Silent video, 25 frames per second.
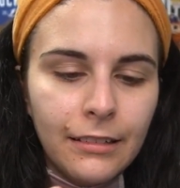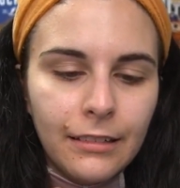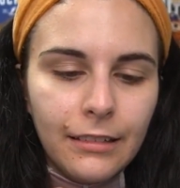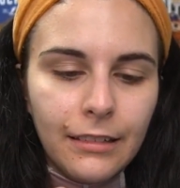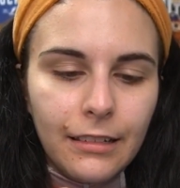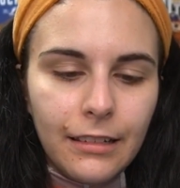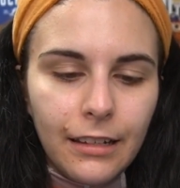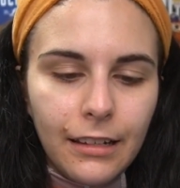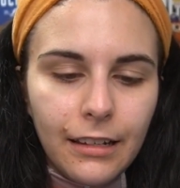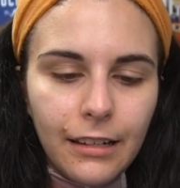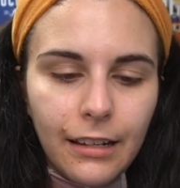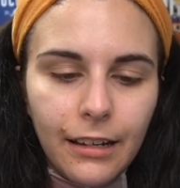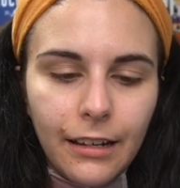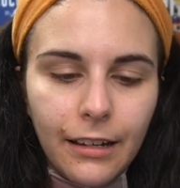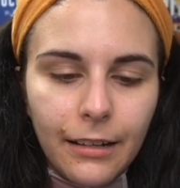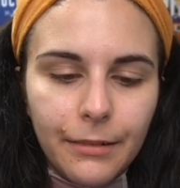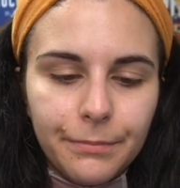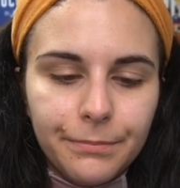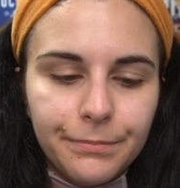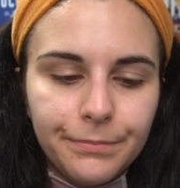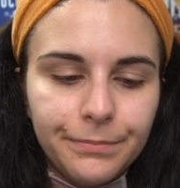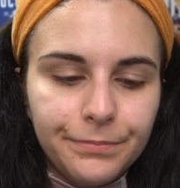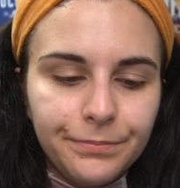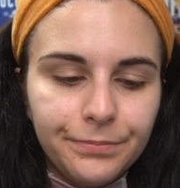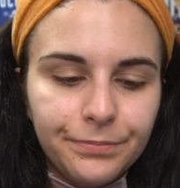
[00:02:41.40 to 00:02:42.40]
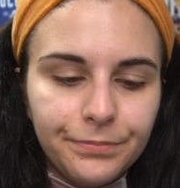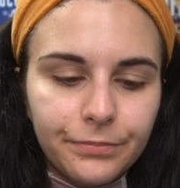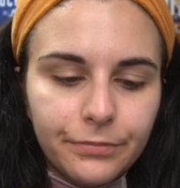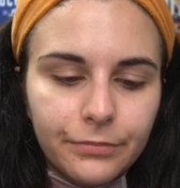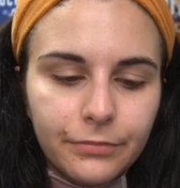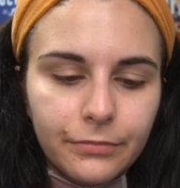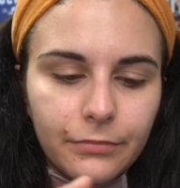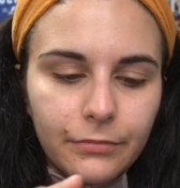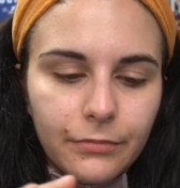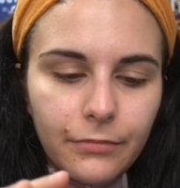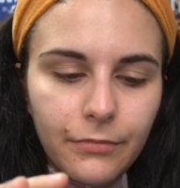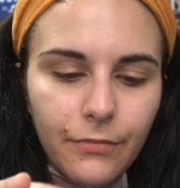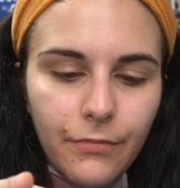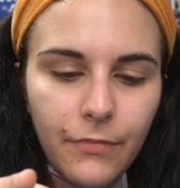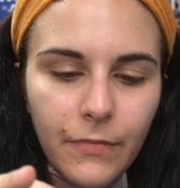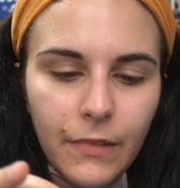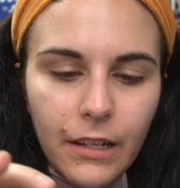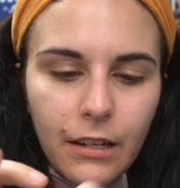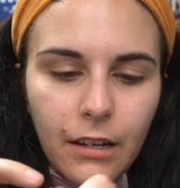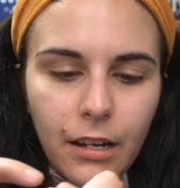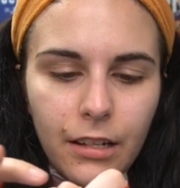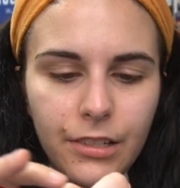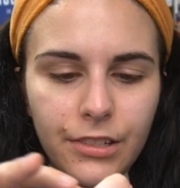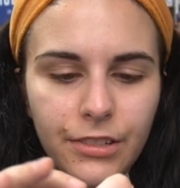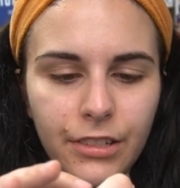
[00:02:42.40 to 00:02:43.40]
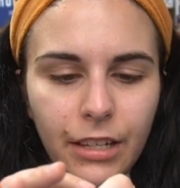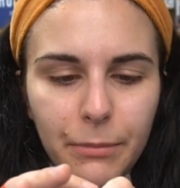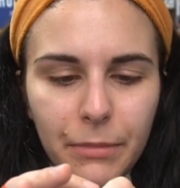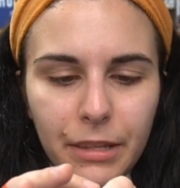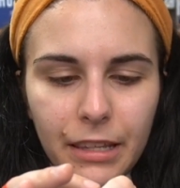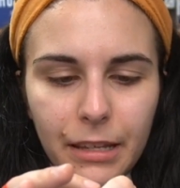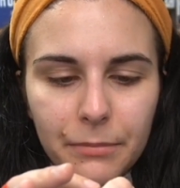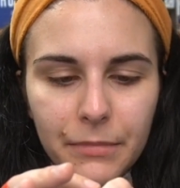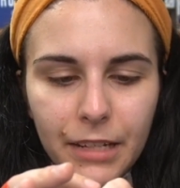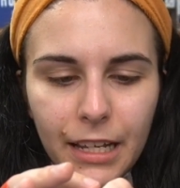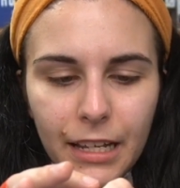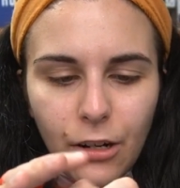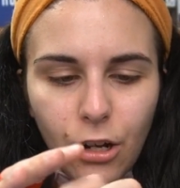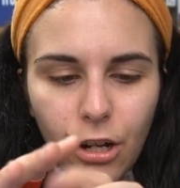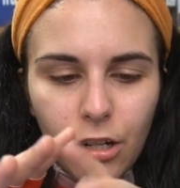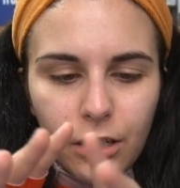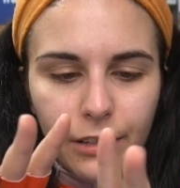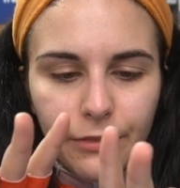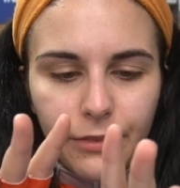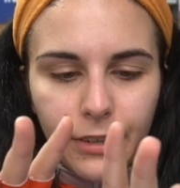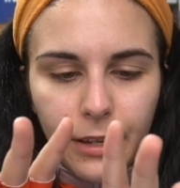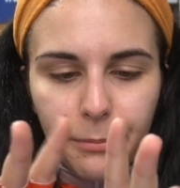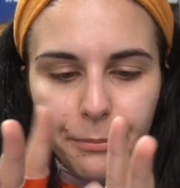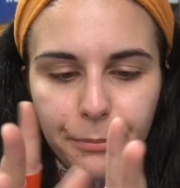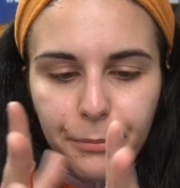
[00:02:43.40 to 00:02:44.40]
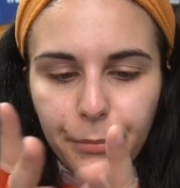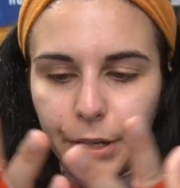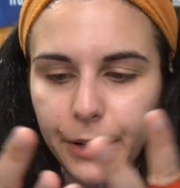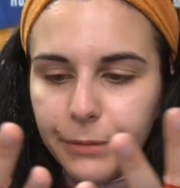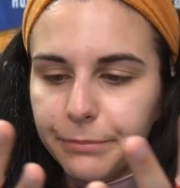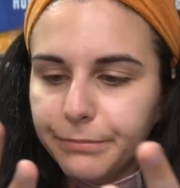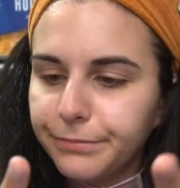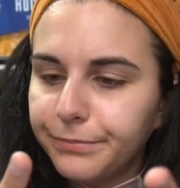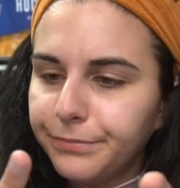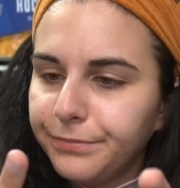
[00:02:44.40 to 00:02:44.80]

the, um, on some of them, not all of them, but